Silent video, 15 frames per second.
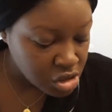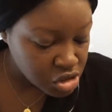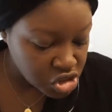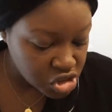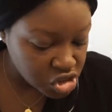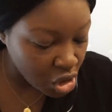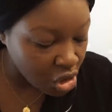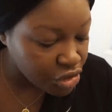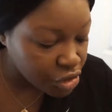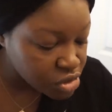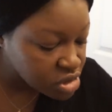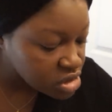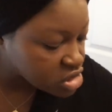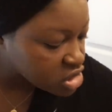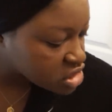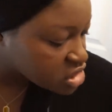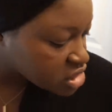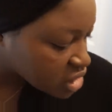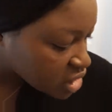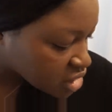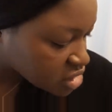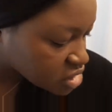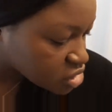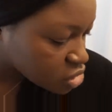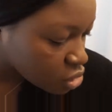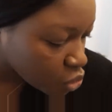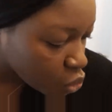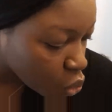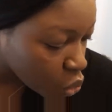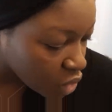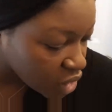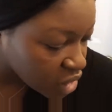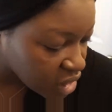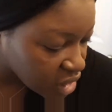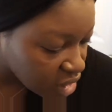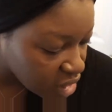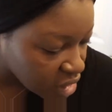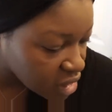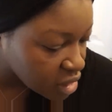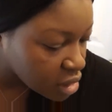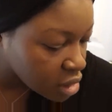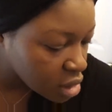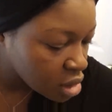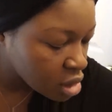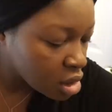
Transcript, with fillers: just all those logistics, working,